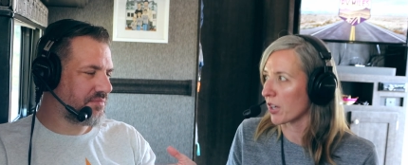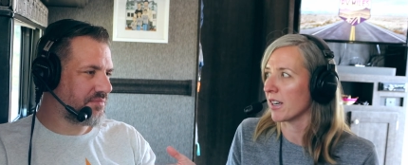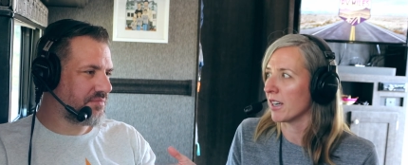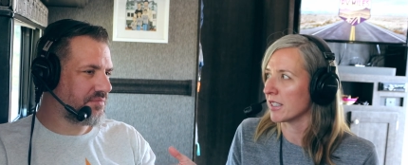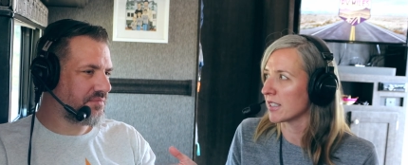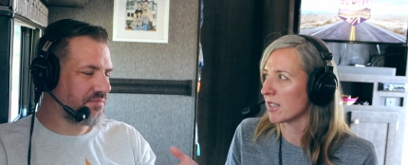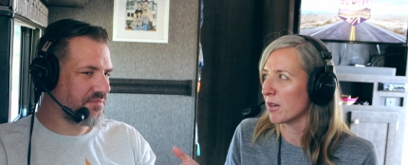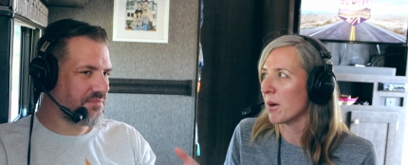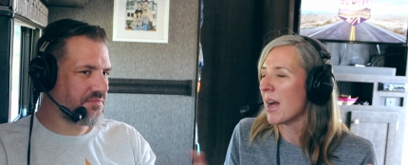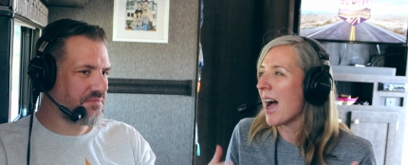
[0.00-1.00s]
Speaker 1: I'm working on.
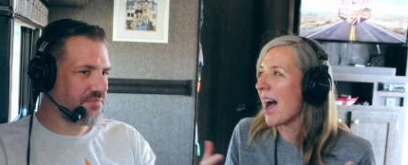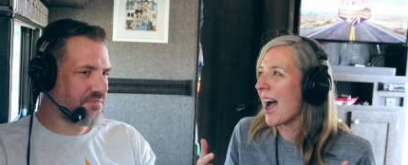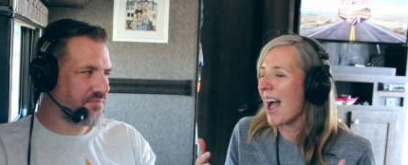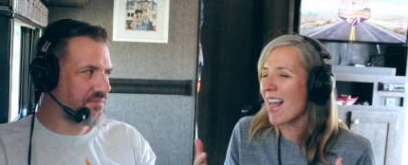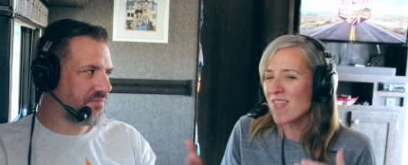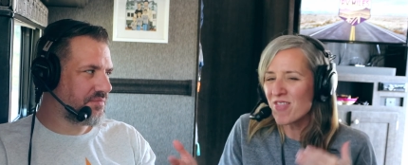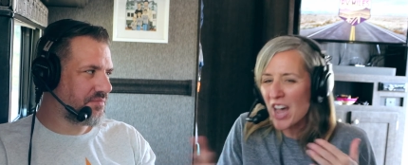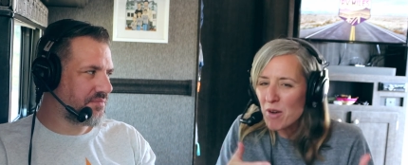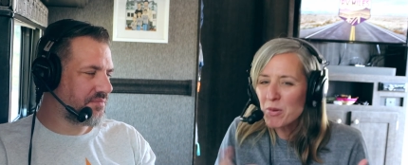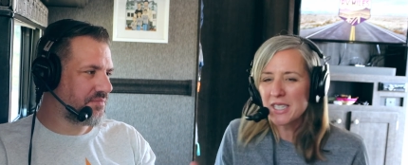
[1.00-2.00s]
So
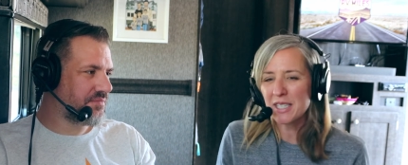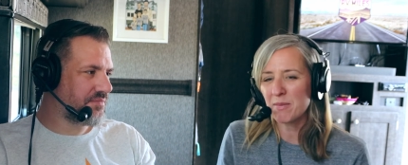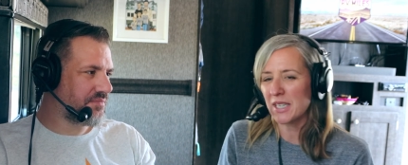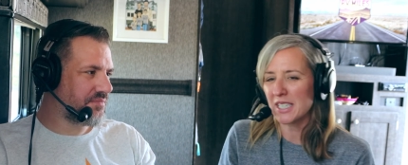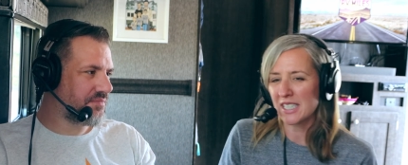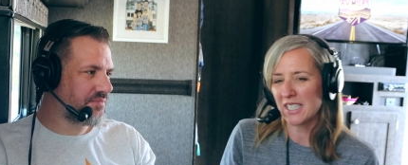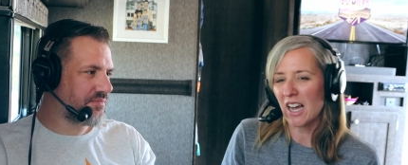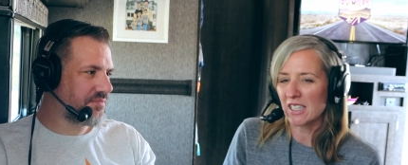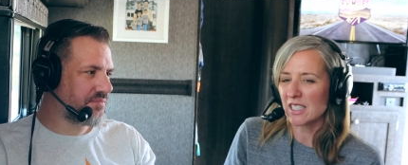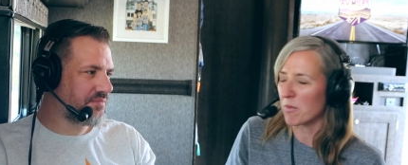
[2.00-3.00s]
that one to me
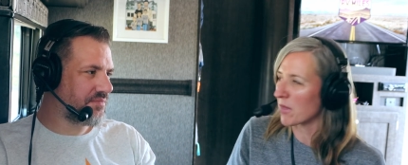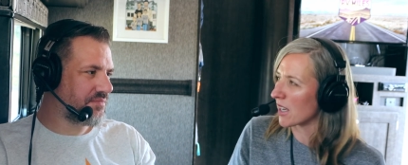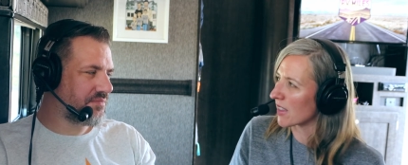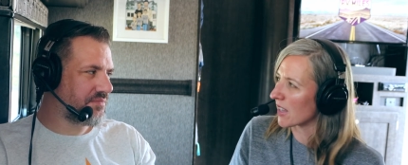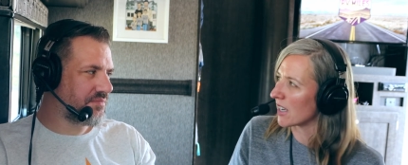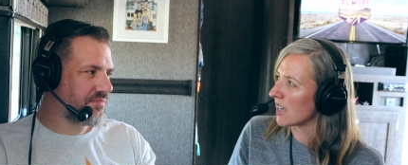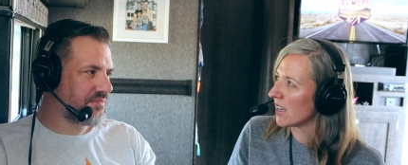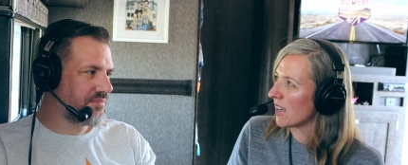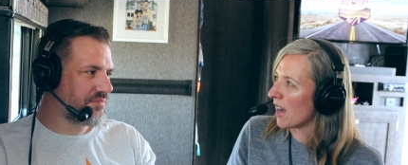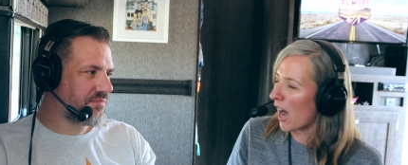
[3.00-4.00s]
is not something
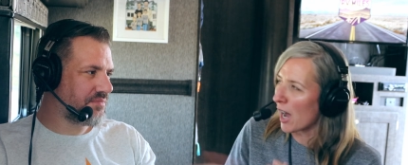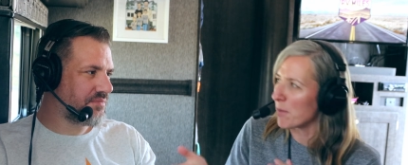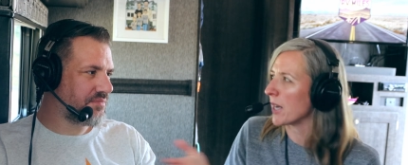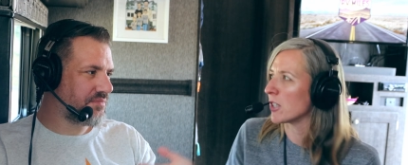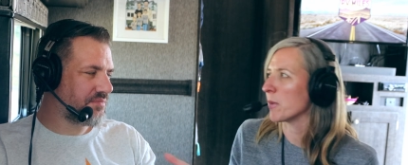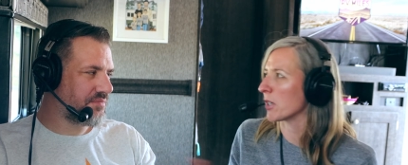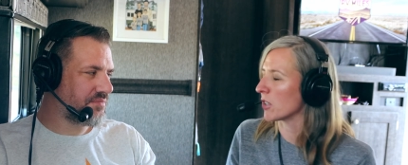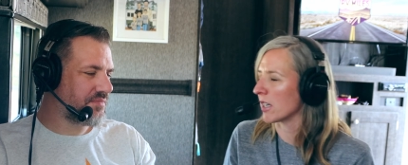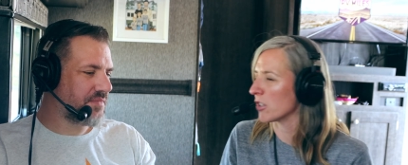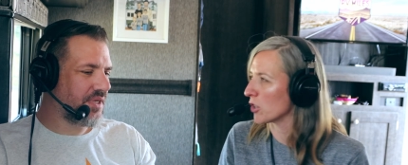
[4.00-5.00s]
that I pay too
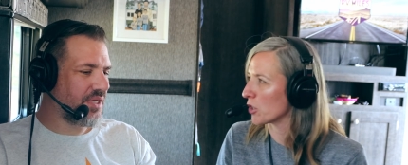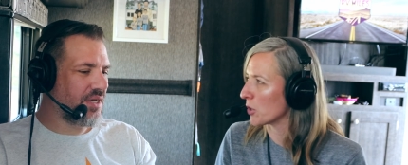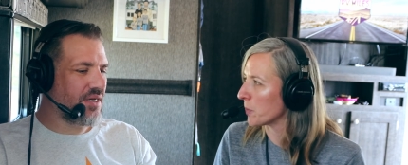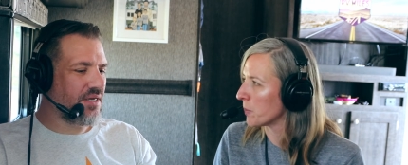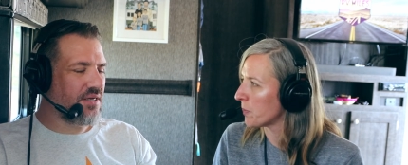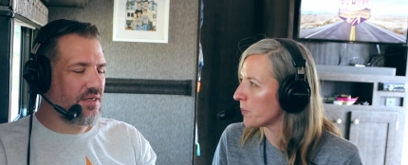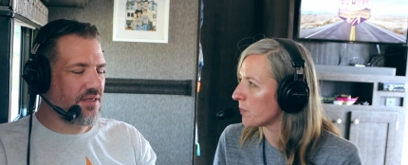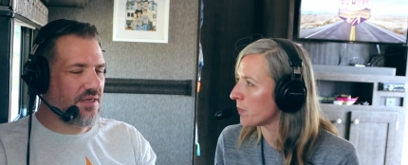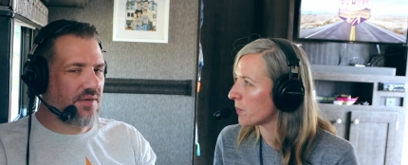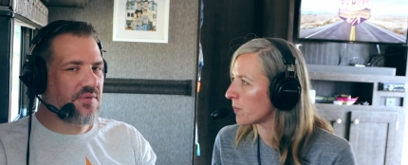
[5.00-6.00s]
much attention to.
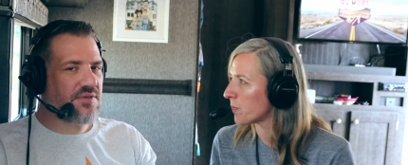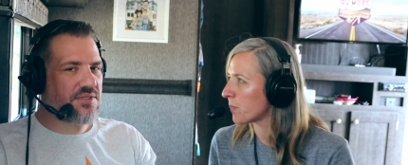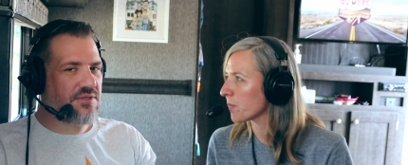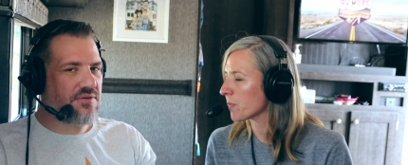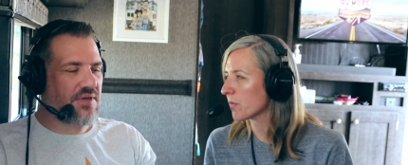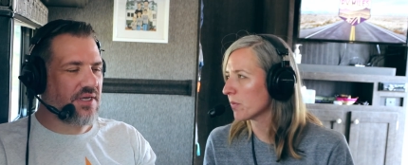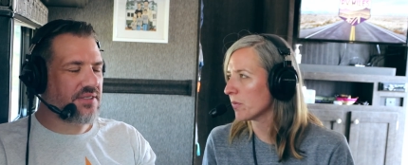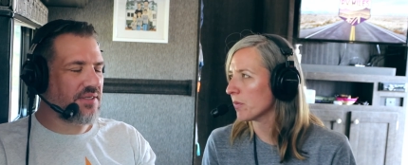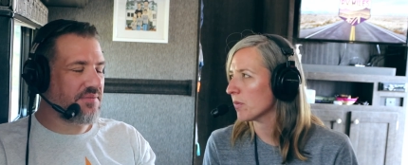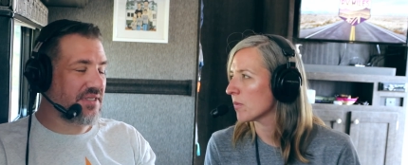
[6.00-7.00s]
Speaker 2: Number two
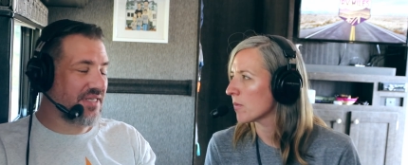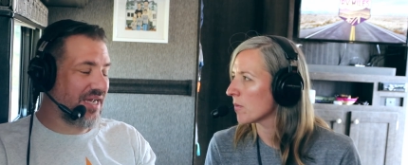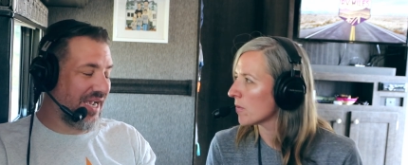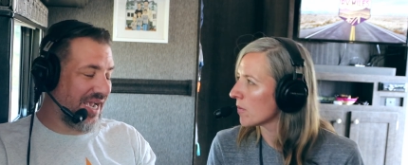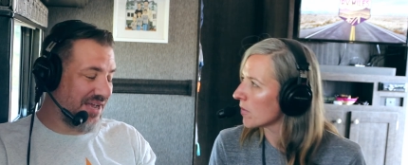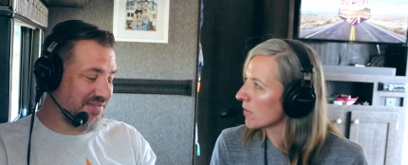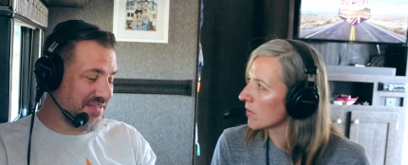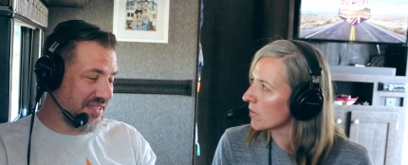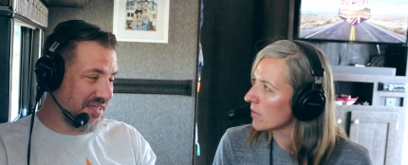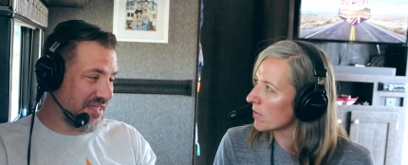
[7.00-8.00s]
is something that I
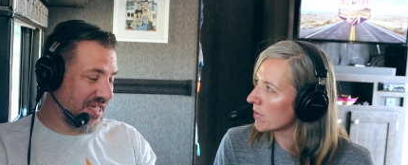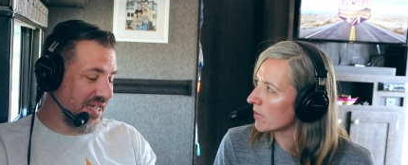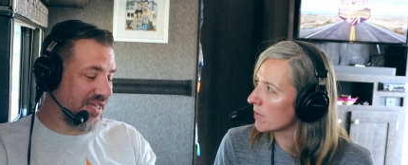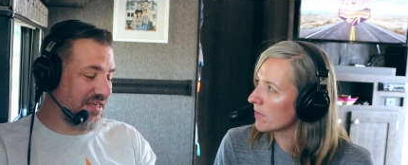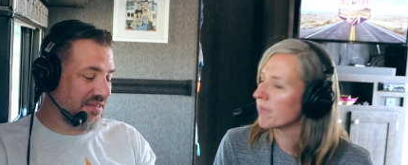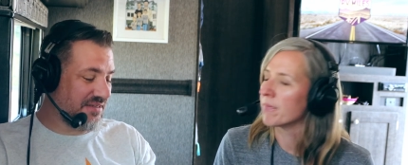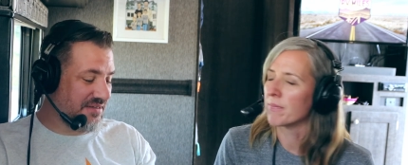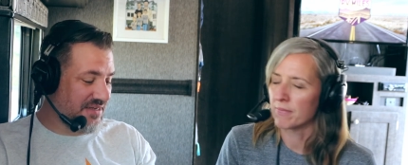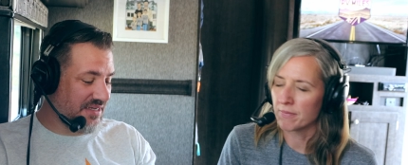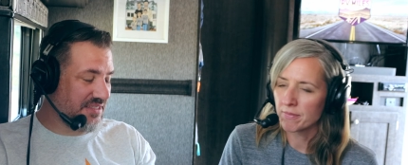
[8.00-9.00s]
have seen a lot
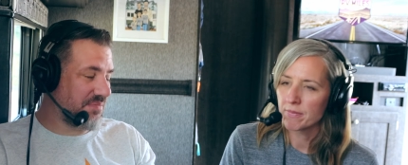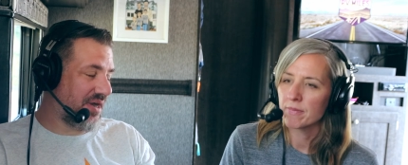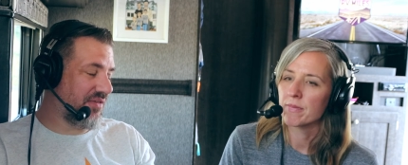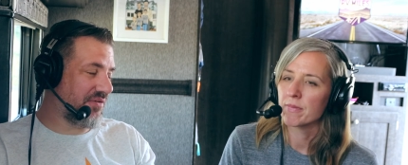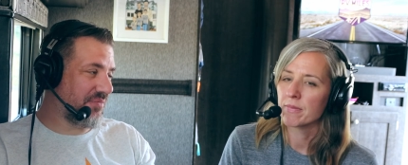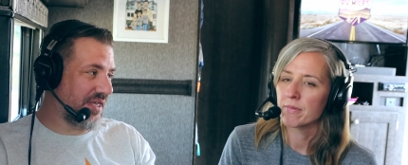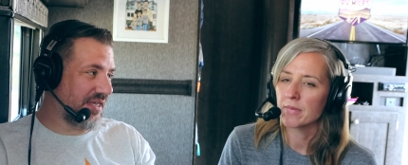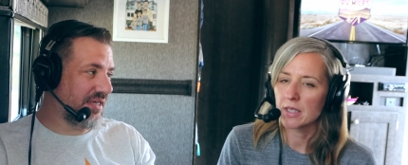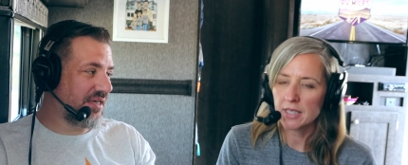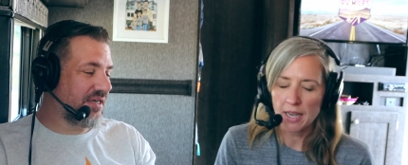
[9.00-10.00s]
and mm-hmm. does bother
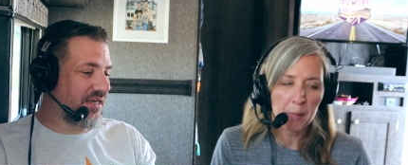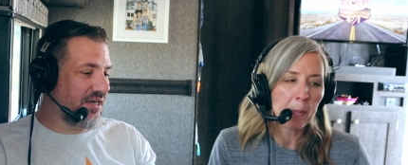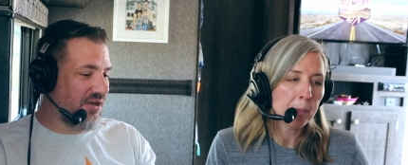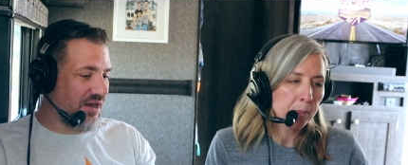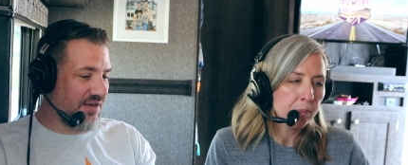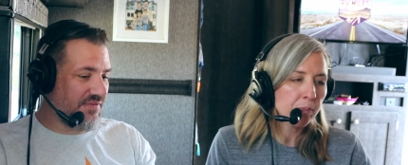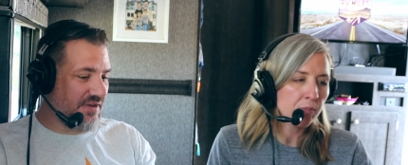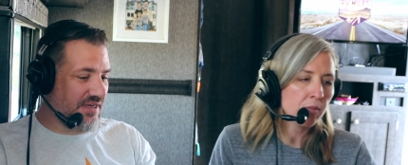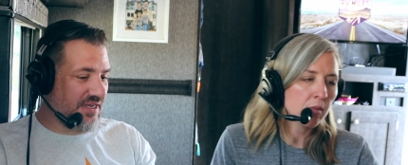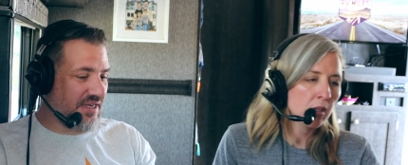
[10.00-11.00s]
me. Yeah.
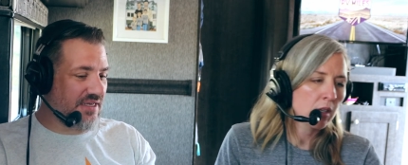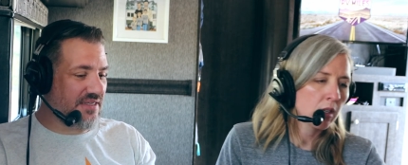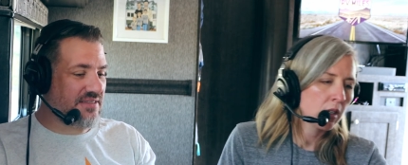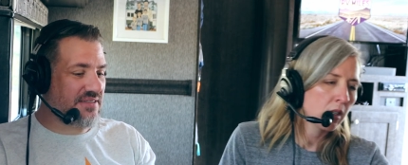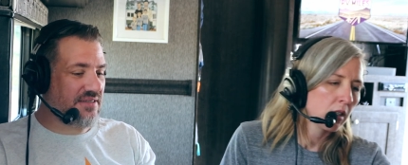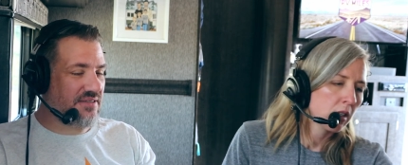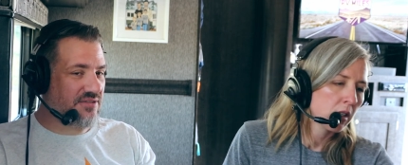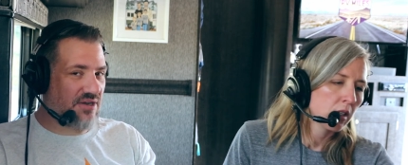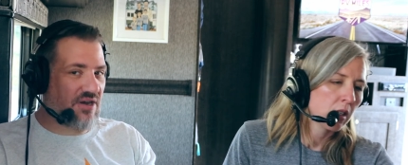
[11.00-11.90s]
Often is